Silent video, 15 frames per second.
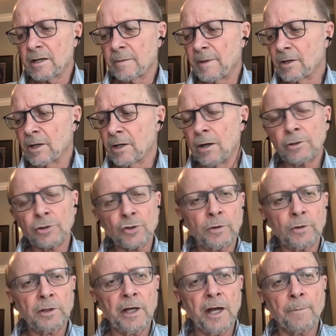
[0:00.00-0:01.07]
about
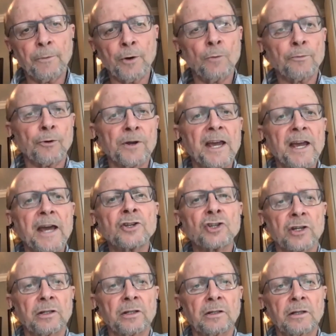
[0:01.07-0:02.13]
cultural
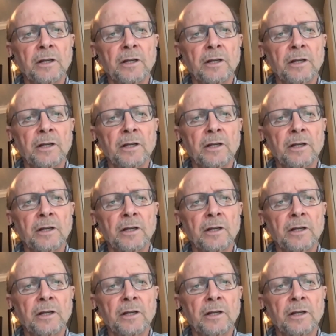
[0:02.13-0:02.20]
appropriation.